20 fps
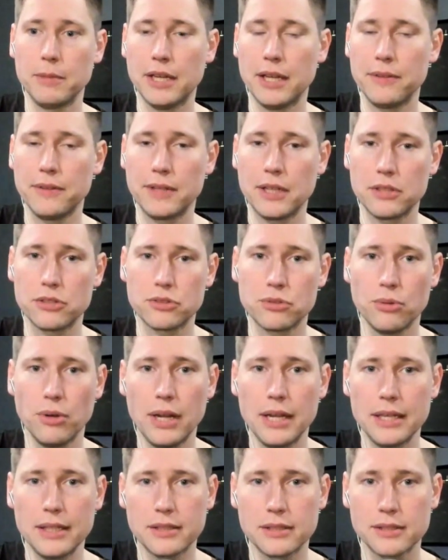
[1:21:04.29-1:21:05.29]
I mean, I think it's
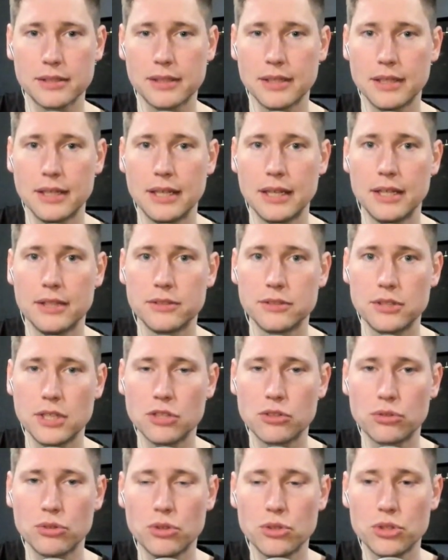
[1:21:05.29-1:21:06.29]
great right. to
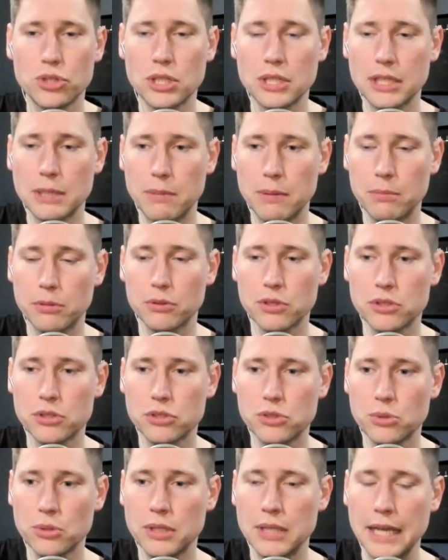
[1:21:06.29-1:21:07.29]
introduce it and get people to
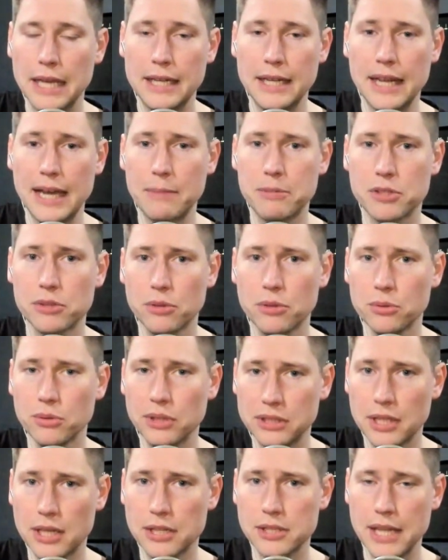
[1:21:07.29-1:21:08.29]
listen to it, and it
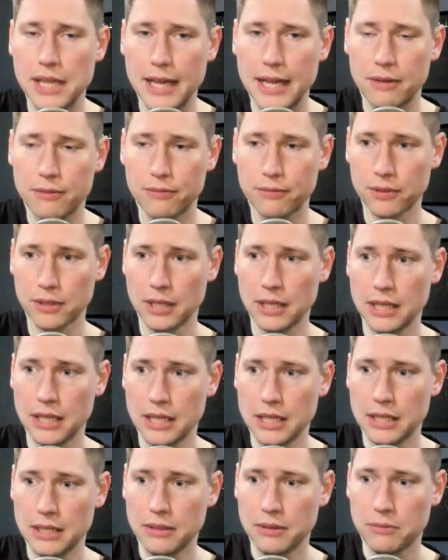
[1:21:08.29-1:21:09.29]
absolutely does have
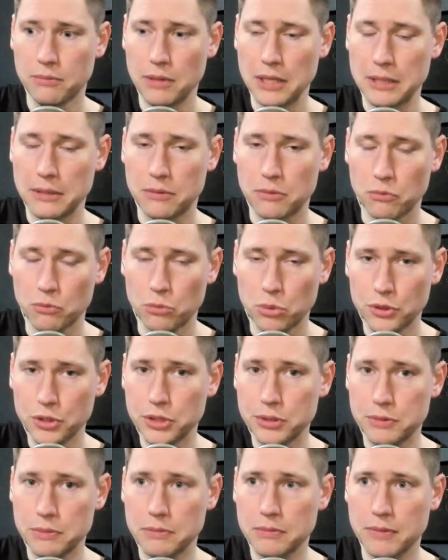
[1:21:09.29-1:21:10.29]
like
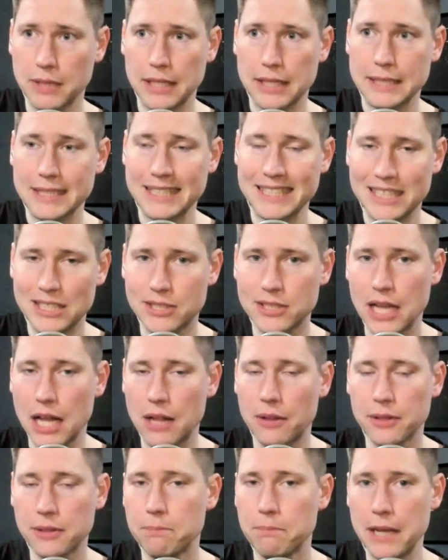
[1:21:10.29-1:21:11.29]
really like
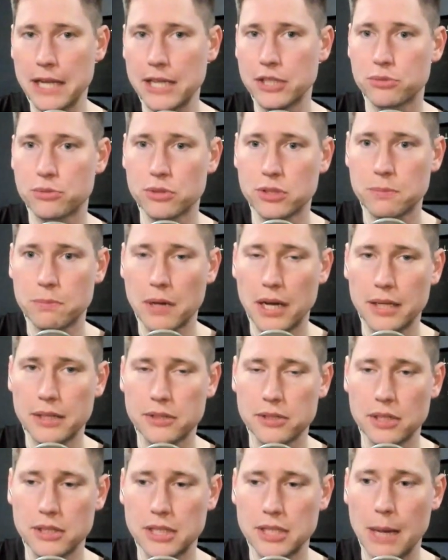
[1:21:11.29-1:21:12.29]
solid bass
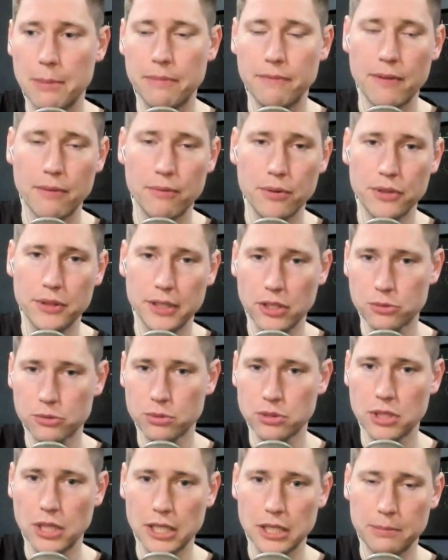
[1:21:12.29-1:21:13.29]
response on top of everything else
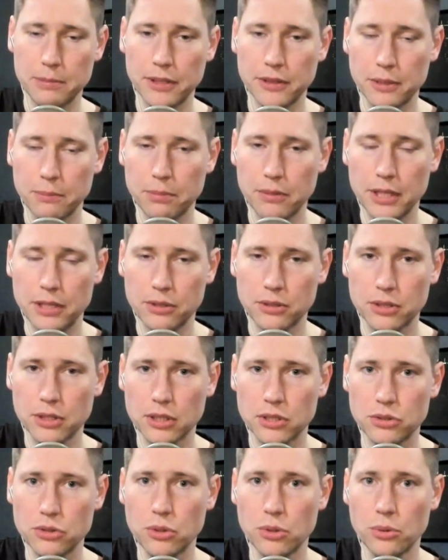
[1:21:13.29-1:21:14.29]
mm-hmm. we talked about that planar
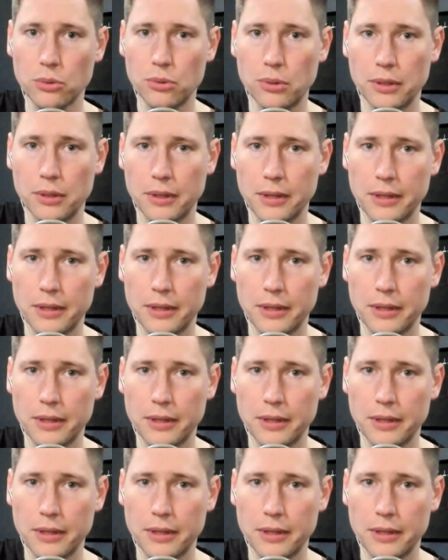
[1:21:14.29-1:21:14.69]
can do.